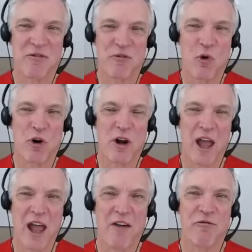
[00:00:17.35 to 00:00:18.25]
Ford
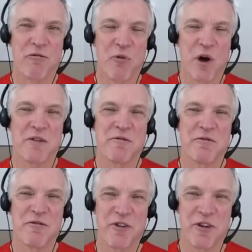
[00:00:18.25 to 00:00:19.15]

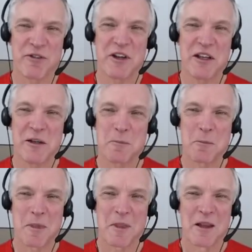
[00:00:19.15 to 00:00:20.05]
F150,
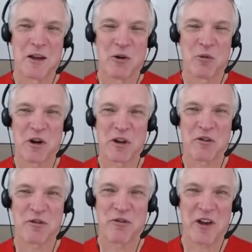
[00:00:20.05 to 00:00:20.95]
one of
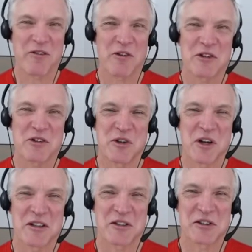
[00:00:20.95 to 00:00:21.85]
your favorites. You
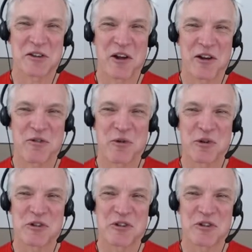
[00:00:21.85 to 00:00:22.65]
guys see a lot of Fords.